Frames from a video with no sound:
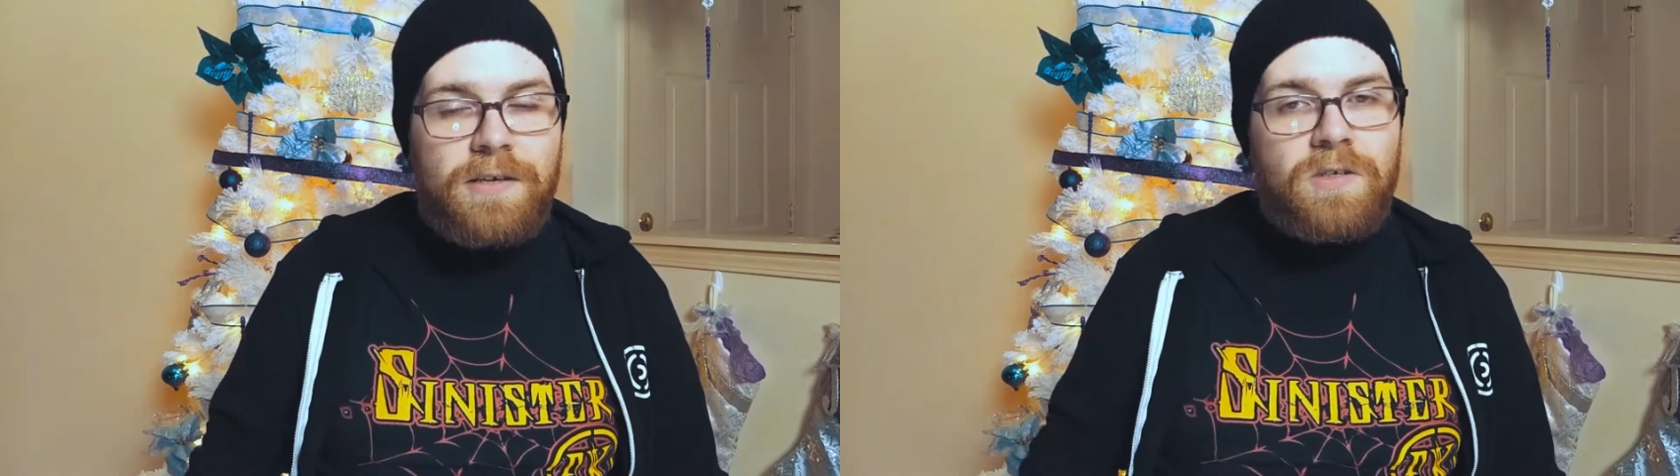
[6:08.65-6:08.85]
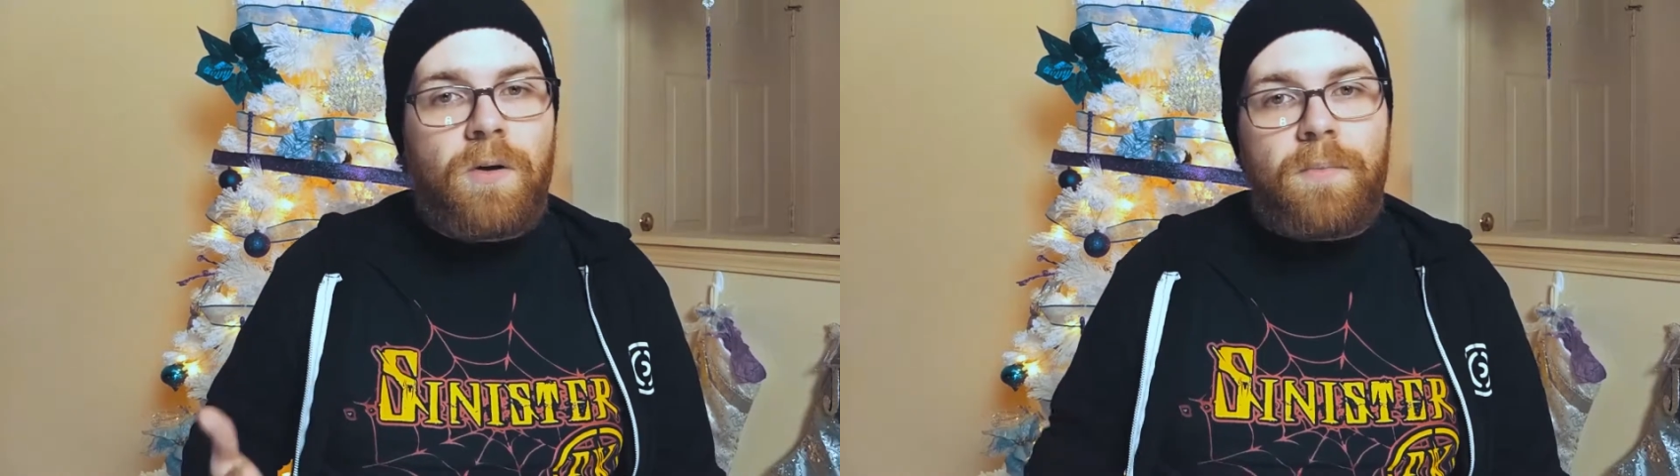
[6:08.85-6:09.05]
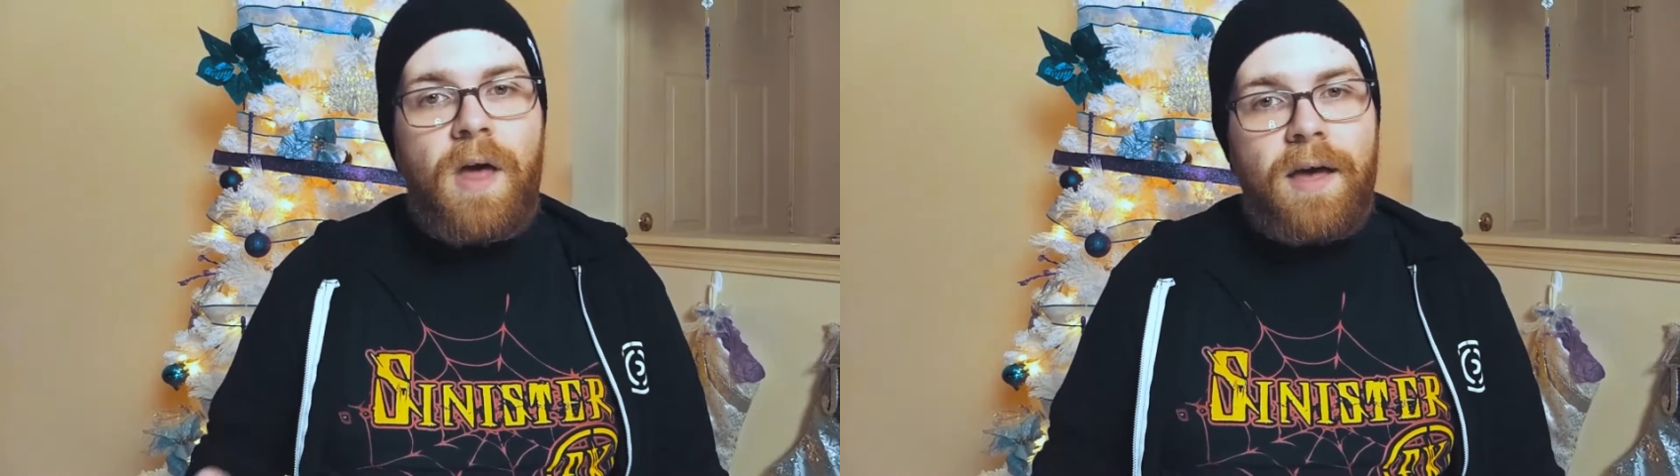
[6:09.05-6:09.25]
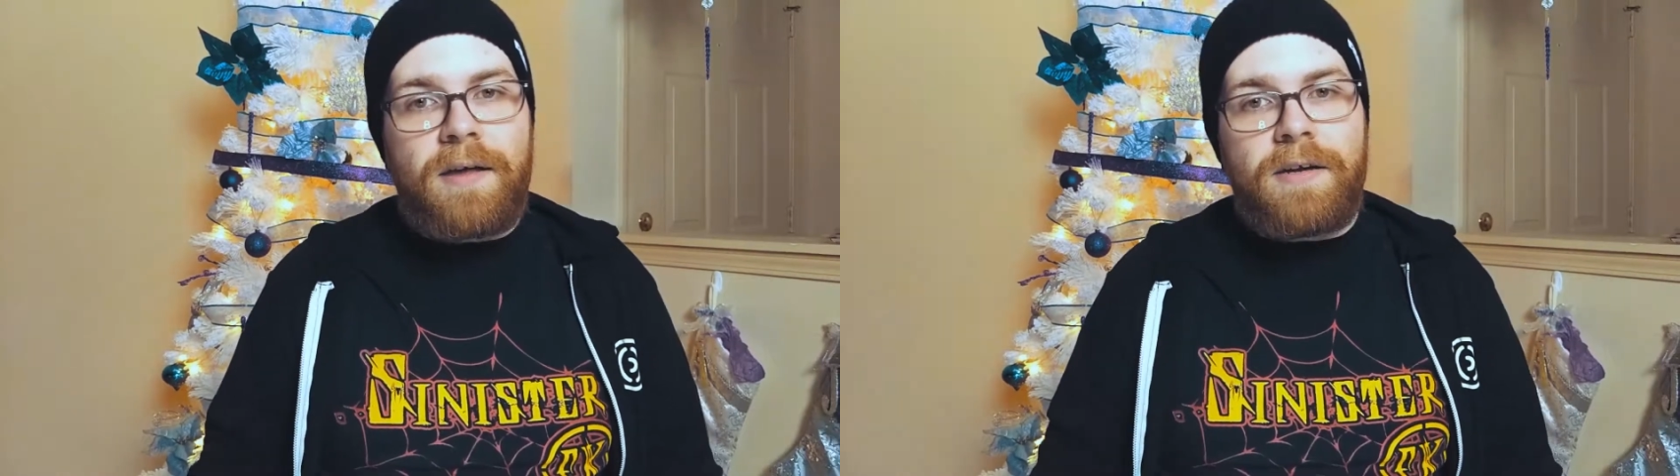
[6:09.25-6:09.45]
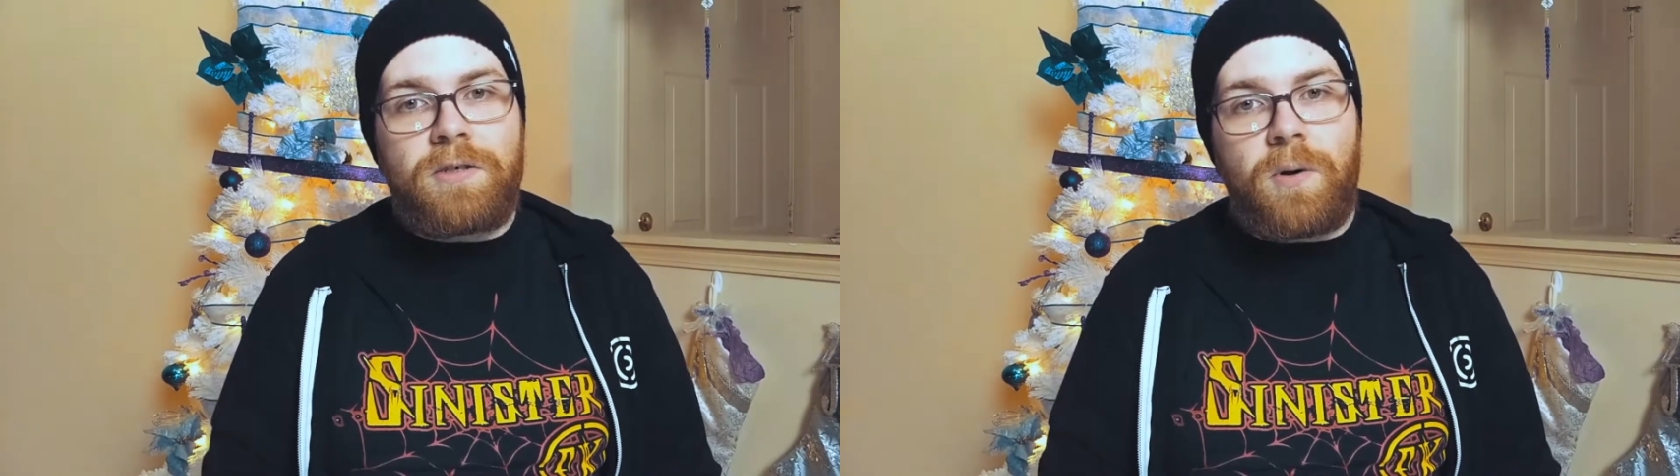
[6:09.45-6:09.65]
So I'm not
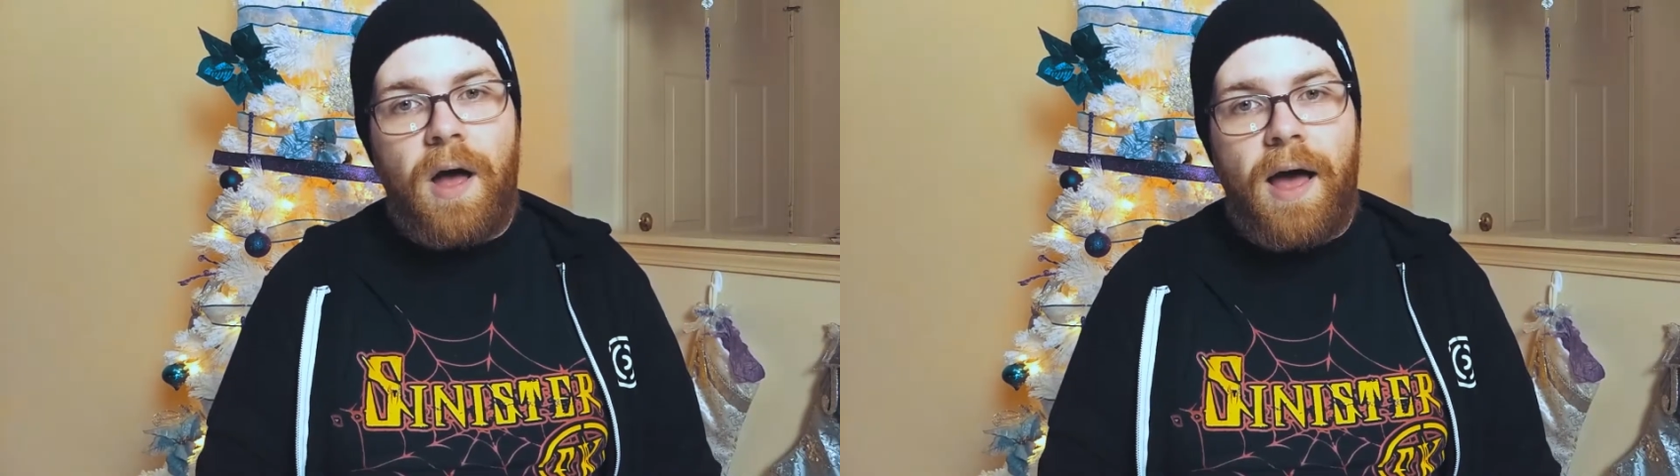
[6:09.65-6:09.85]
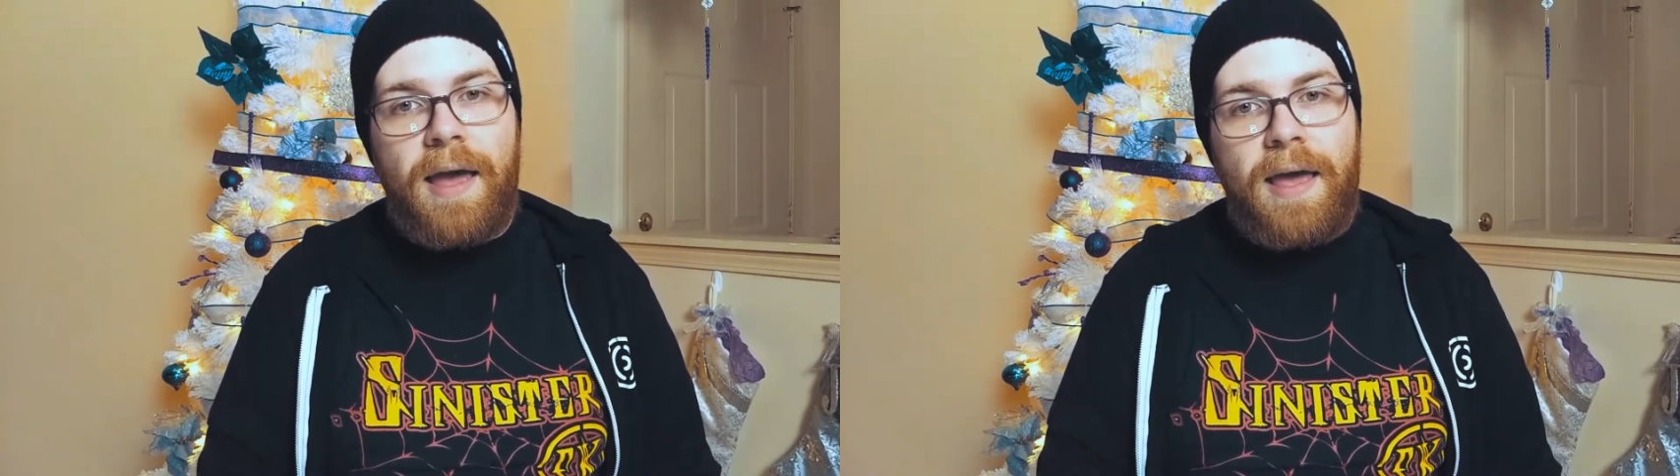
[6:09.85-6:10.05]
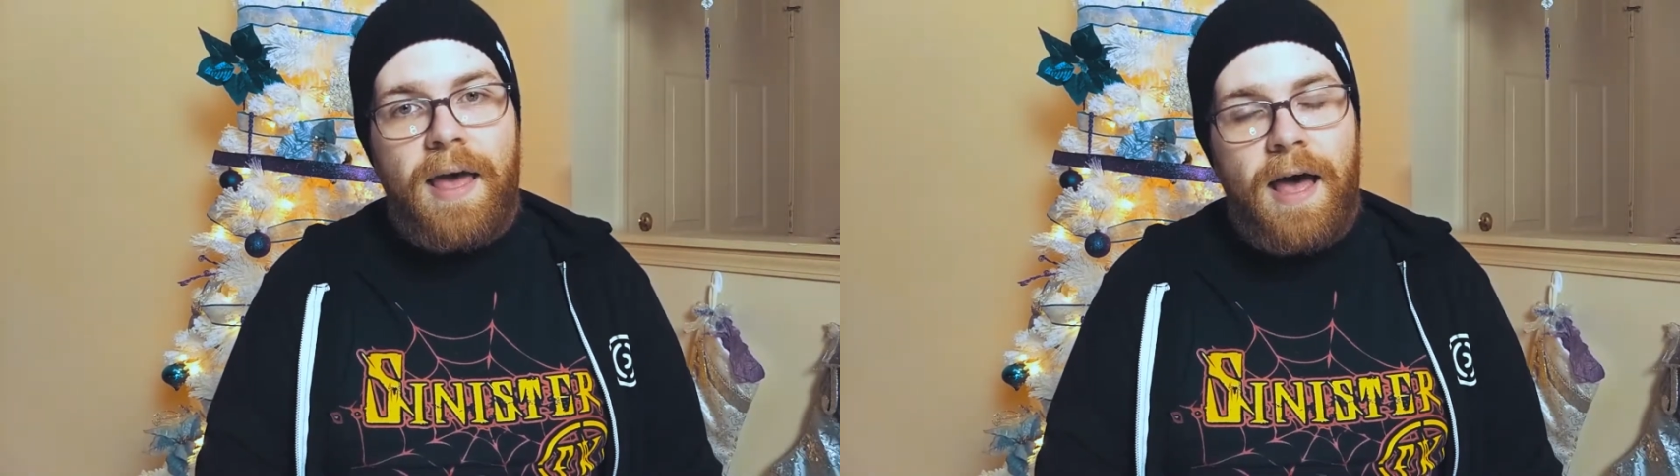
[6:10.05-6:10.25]
going to try.